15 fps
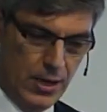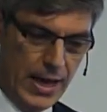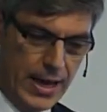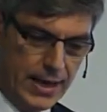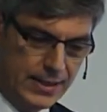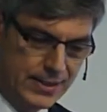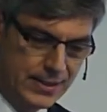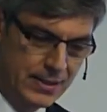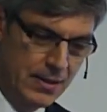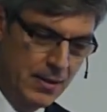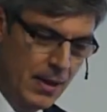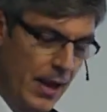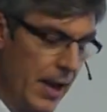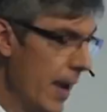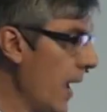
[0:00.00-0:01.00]
on legs.
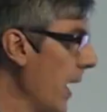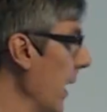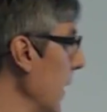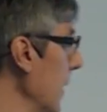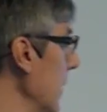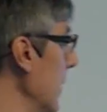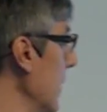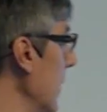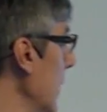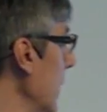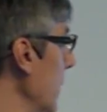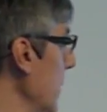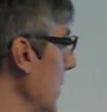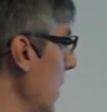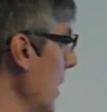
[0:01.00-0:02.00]
And
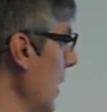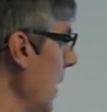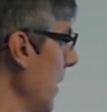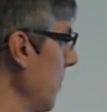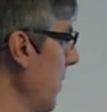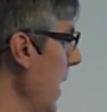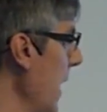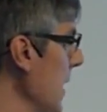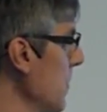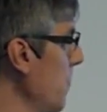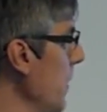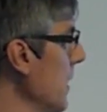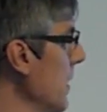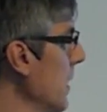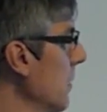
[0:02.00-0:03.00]
there has
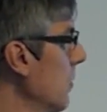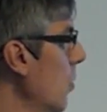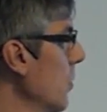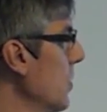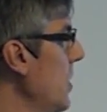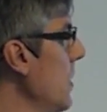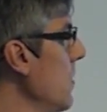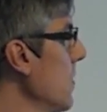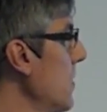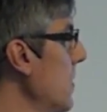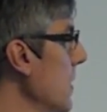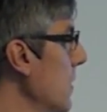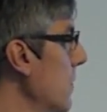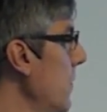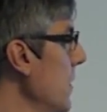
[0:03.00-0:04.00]
been a
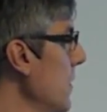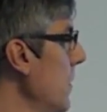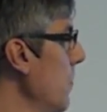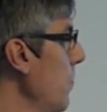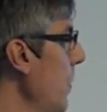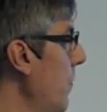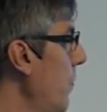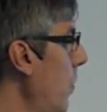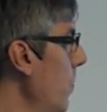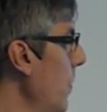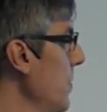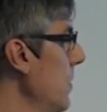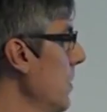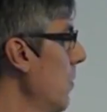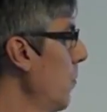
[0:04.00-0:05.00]
continuous increase in
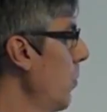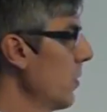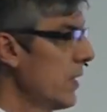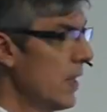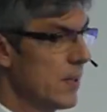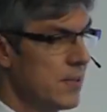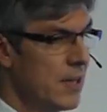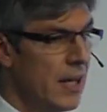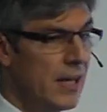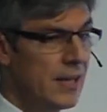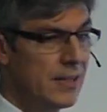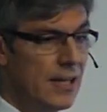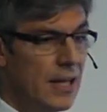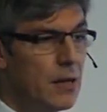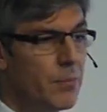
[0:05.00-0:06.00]
performance in robotics,
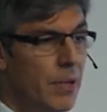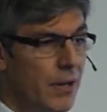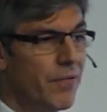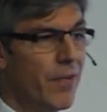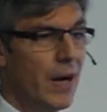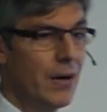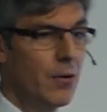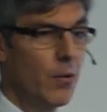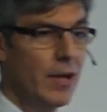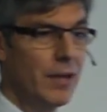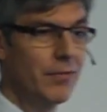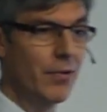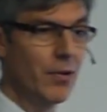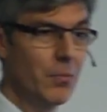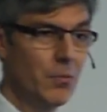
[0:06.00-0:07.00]
still being far
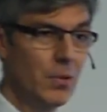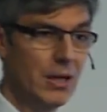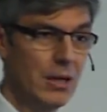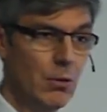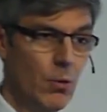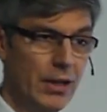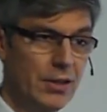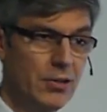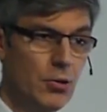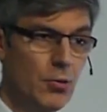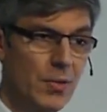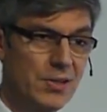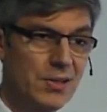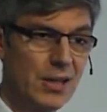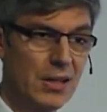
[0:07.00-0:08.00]
away from what
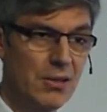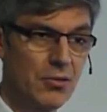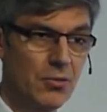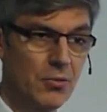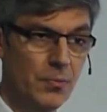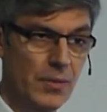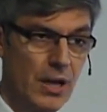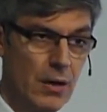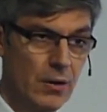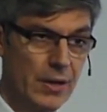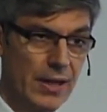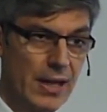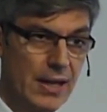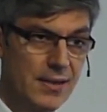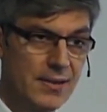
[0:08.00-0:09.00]
humans can do
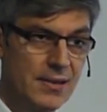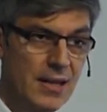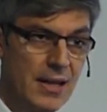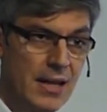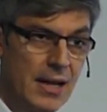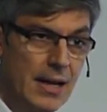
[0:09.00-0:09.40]
nowadays.